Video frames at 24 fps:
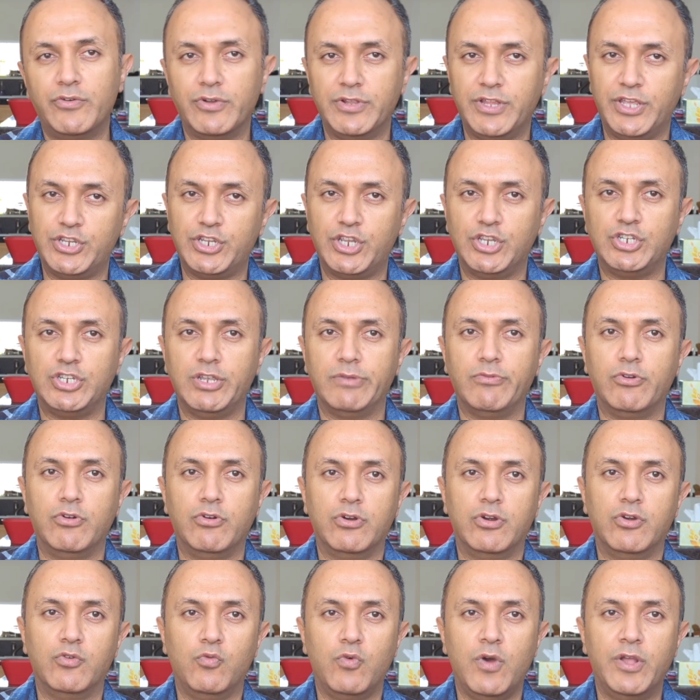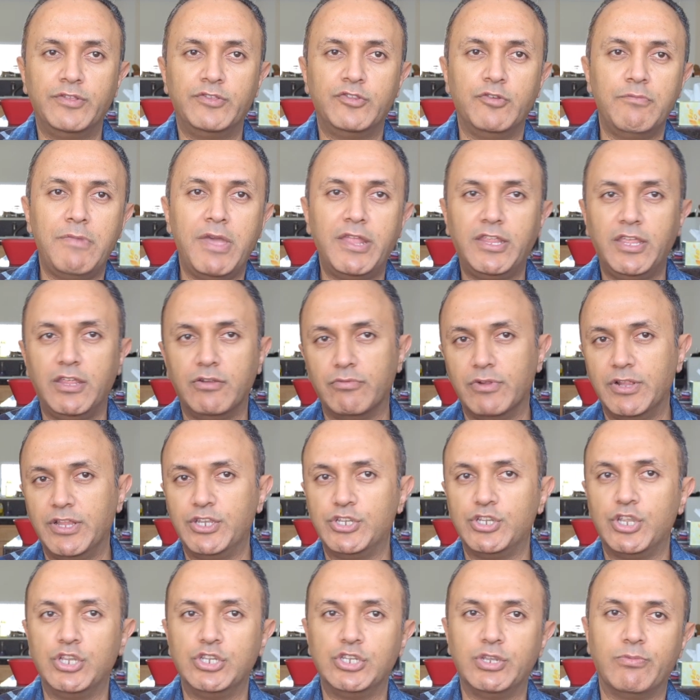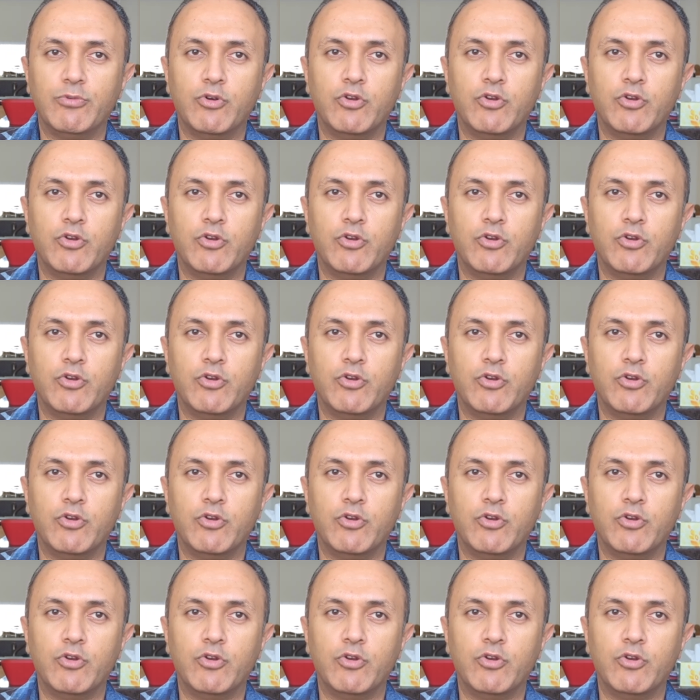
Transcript: relationship or one-to-many relationship